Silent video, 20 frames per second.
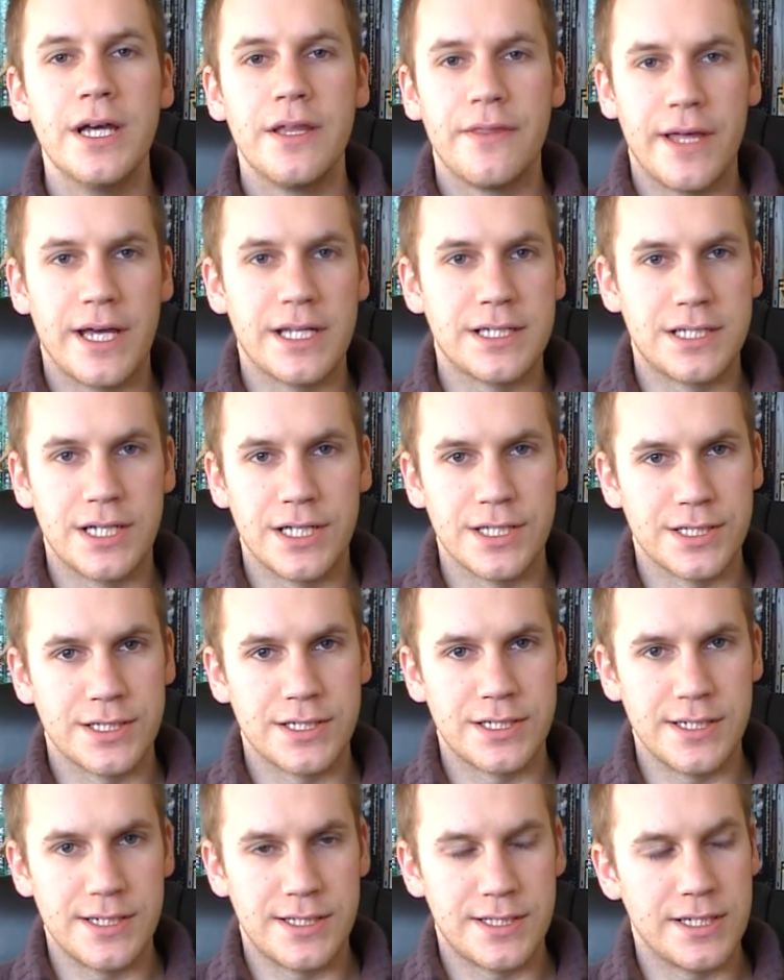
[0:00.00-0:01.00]
That
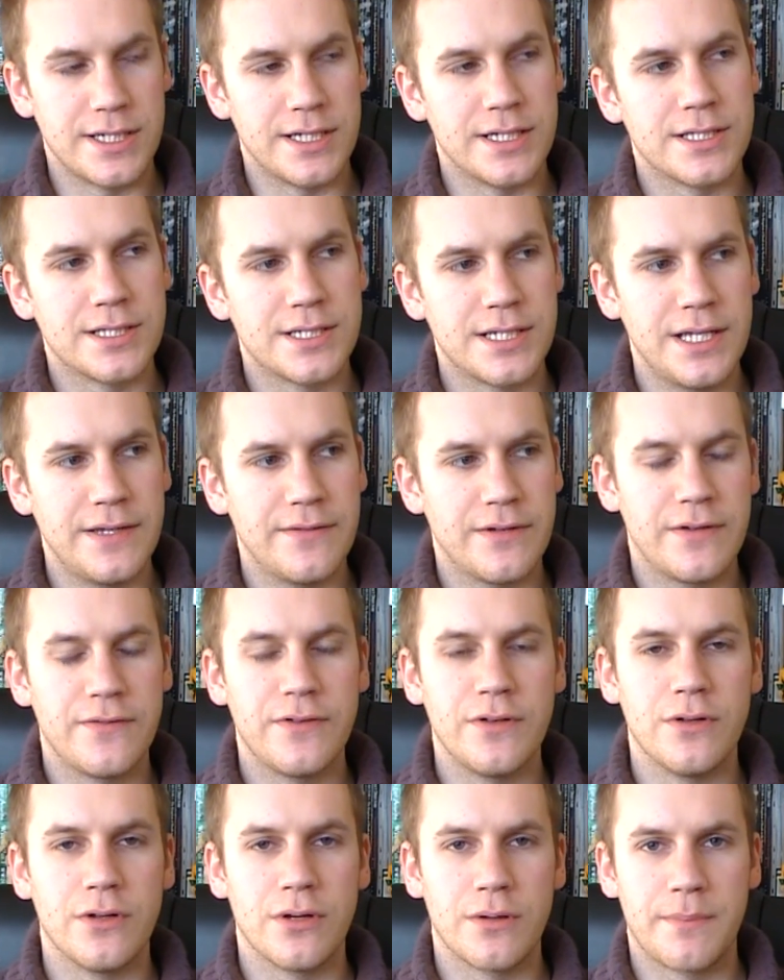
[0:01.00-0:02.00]
doesn't exist. Even if
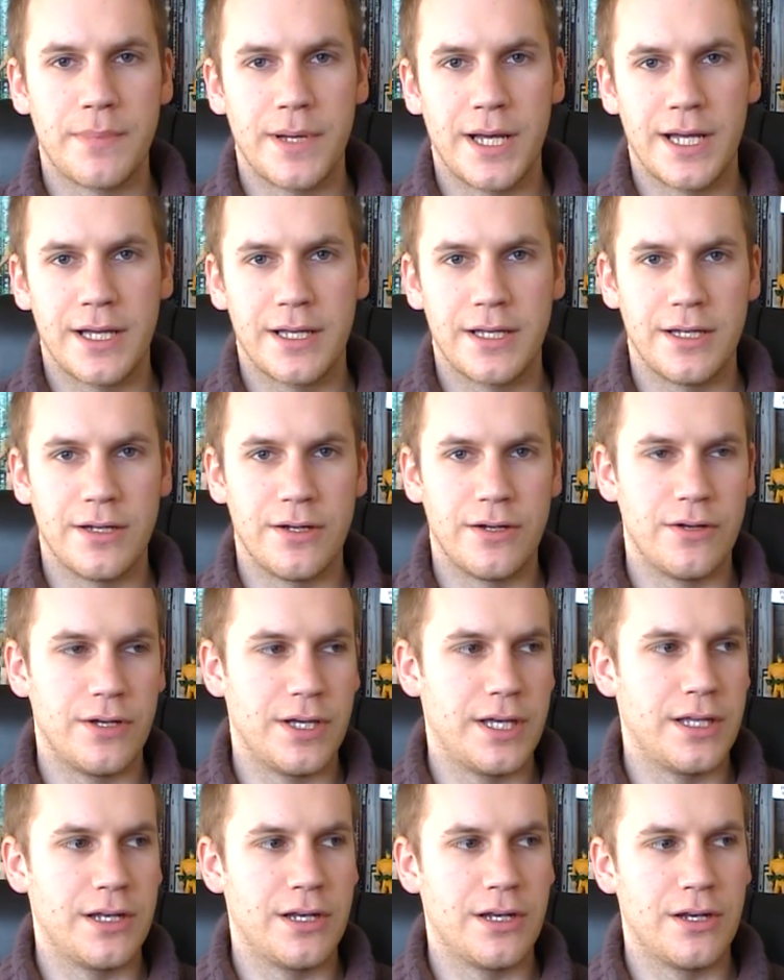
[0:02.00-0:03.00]
you look back uh,
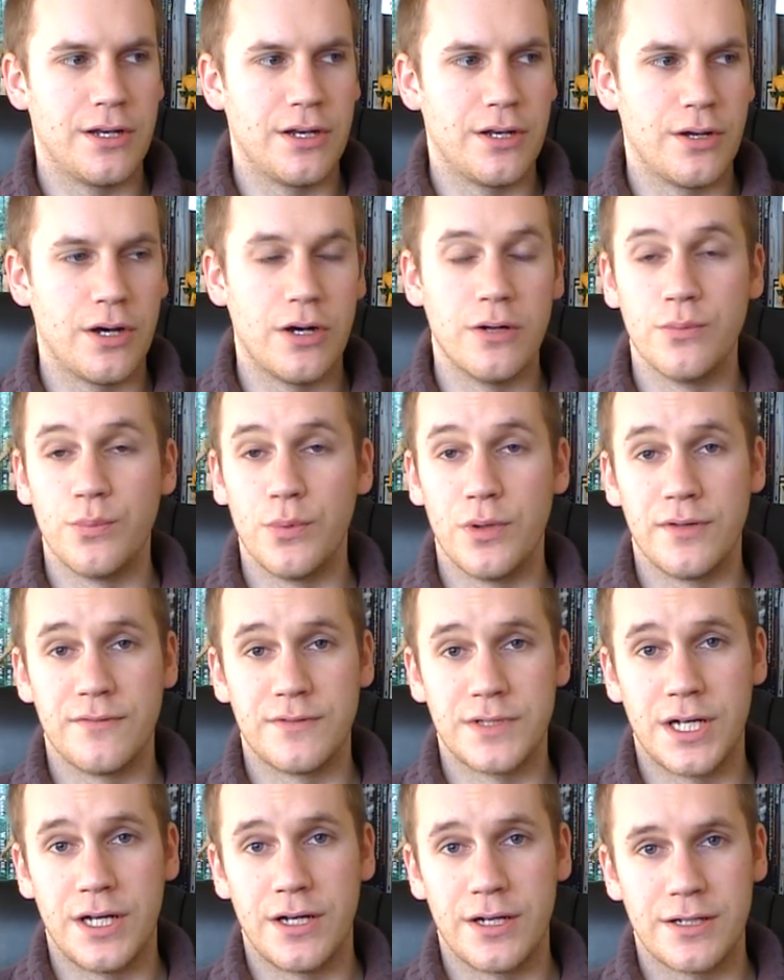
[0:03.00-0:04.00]
in Old World
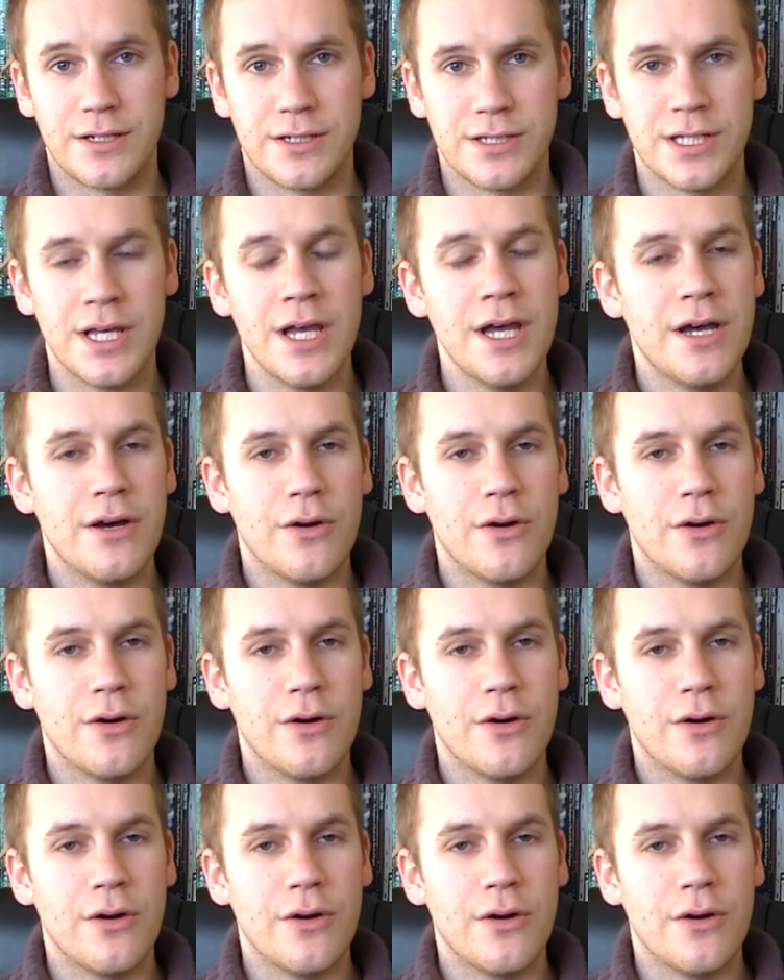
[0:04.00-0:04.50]
of Darkness,